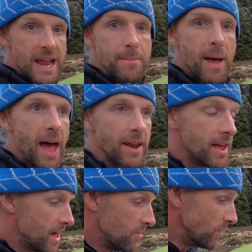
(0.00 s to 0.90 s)
a tent pad,
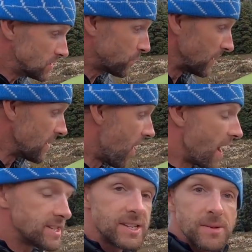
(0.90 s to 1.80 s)
which is pretty
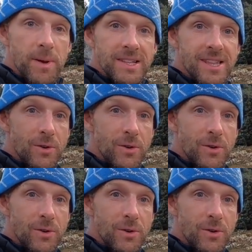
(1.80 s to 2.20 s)
nice because it means